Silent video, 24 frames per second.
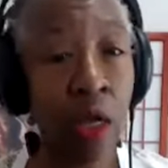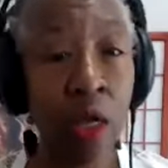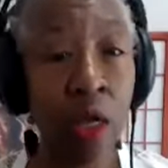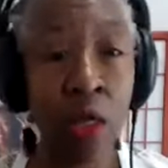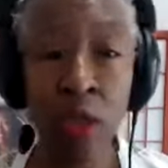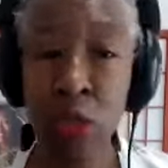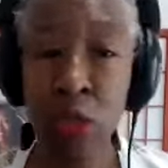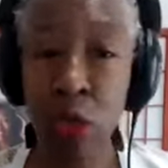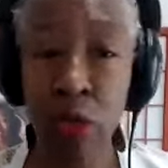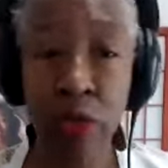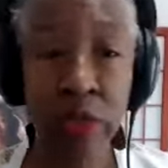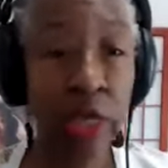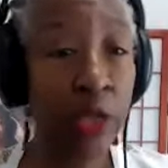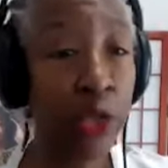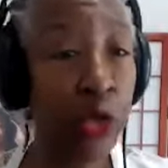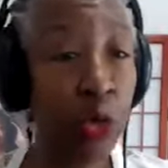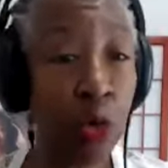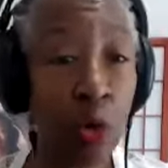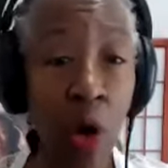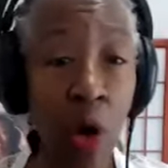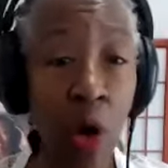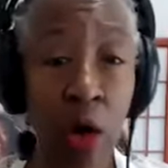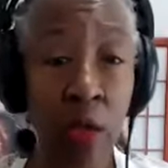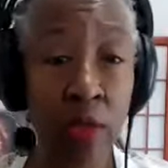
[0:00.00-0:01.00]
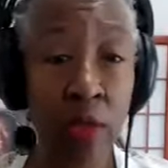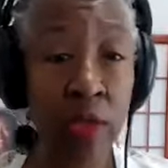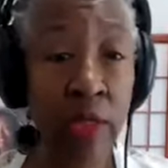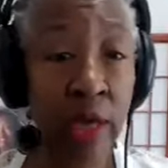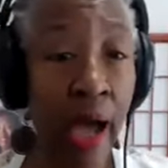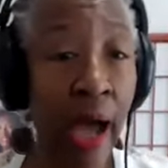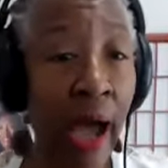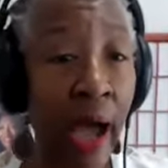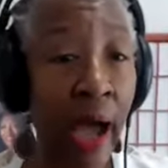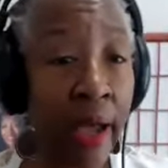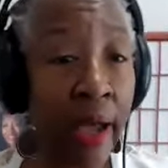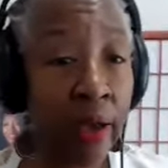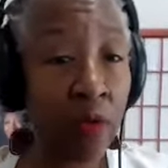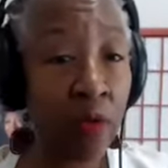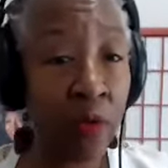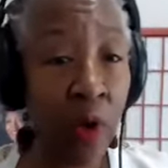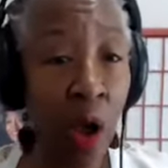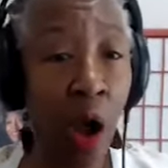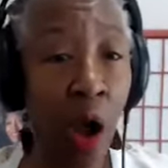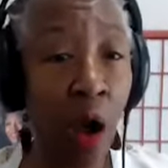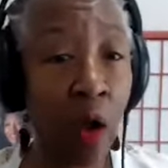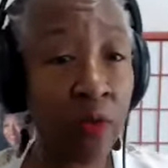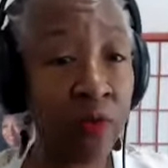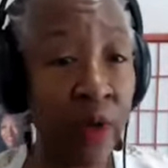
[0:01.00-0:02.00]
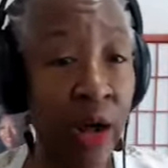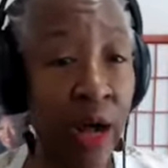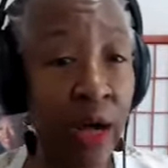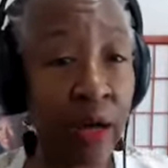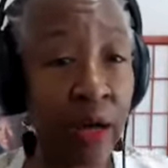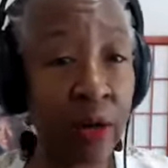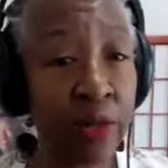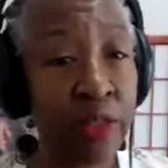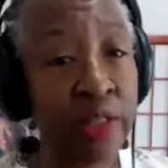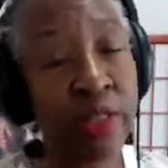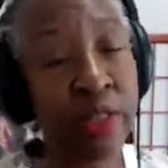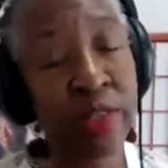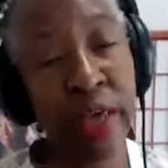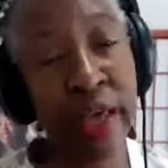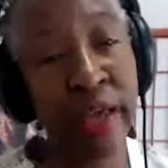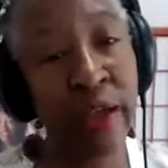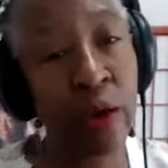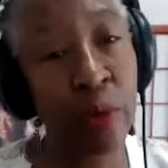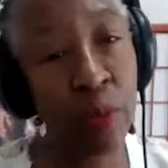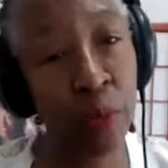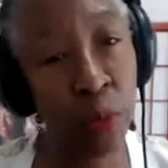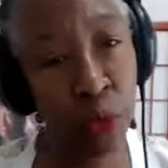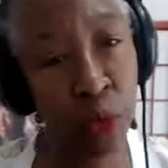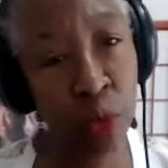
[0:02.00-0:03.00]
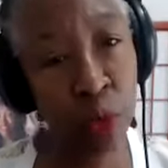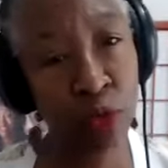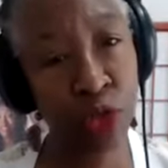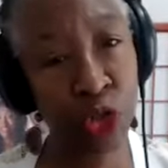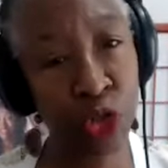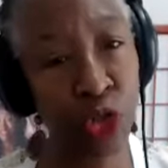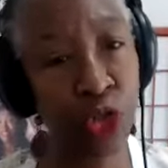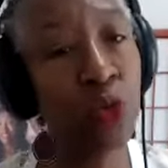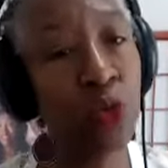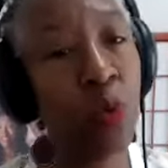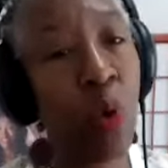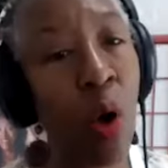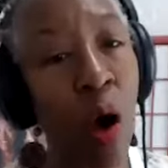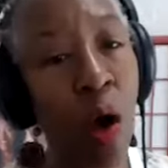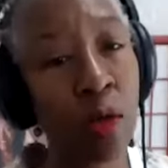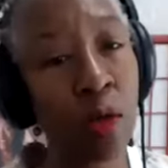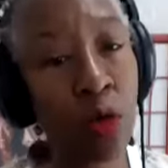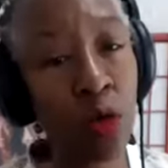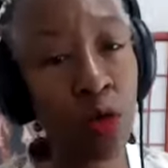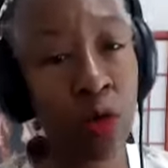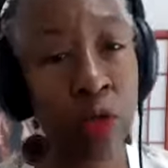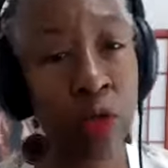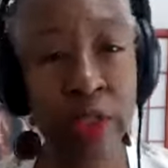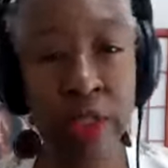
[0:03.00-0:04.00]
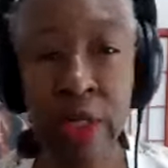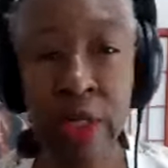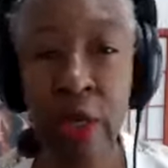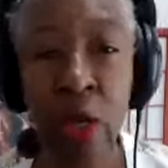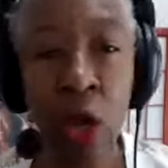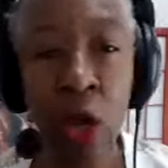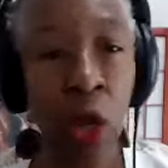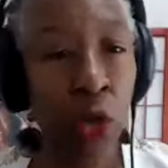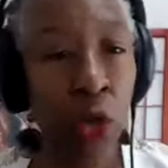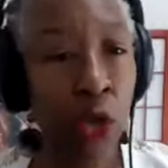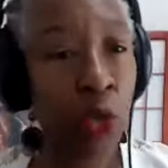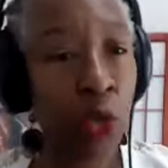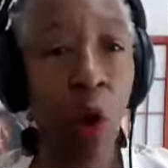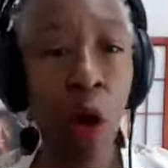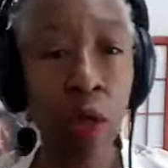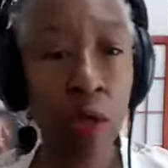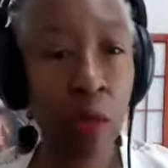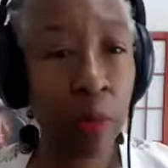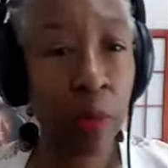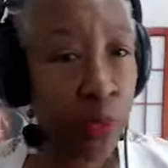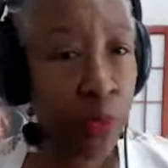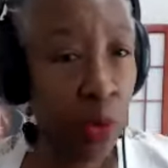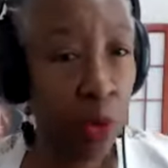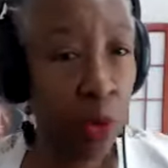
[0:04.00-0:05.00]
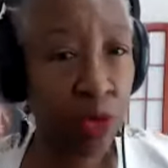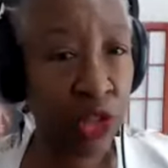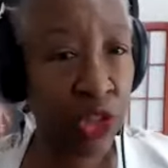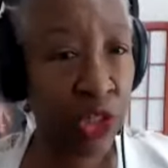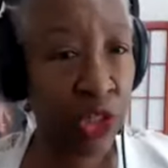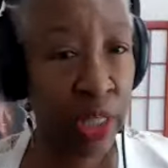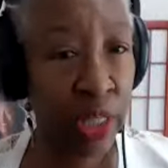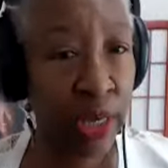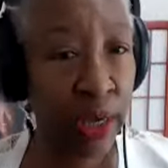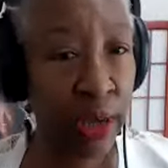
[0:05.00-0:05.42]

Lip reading: So then you caught the eye of Carvana. Did they approach you all or did you all approach them?